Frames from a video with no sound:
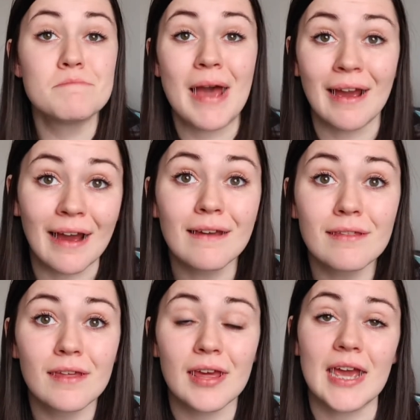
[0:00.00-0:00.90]

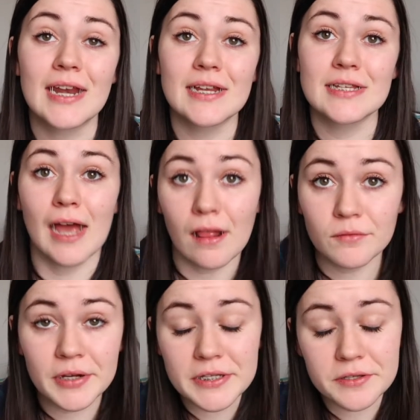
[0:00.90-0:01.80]
path and
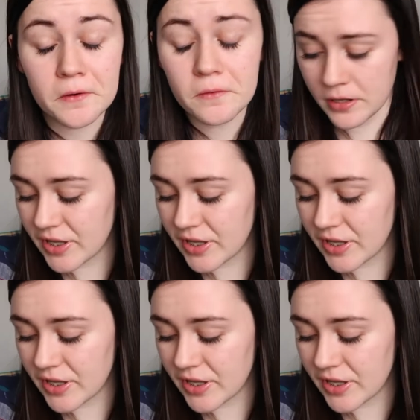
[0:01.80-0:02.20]
salaries go,